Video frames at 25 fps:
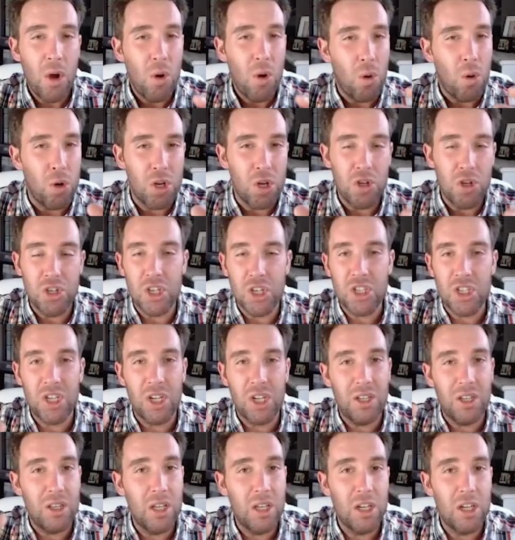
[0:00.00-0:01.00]
or you're just a
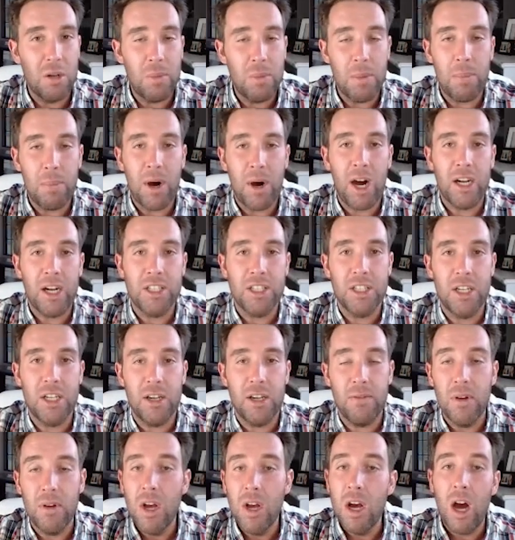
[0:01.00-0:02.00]
little bit
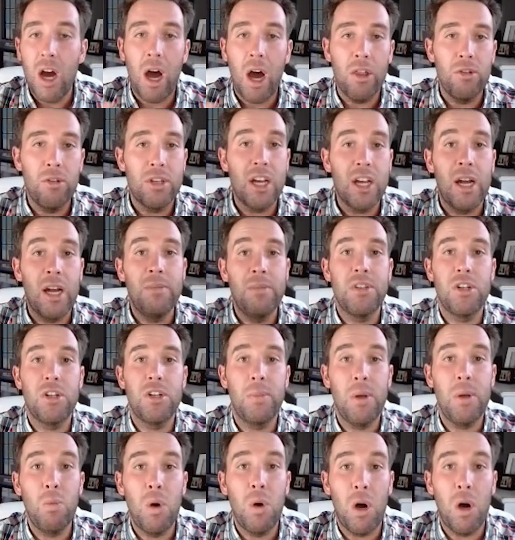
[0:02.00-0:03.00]
positive. Other times it'll
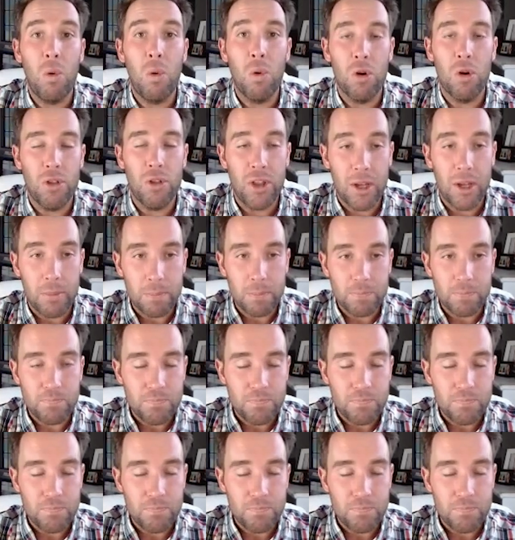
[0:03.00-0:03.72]
be well worth it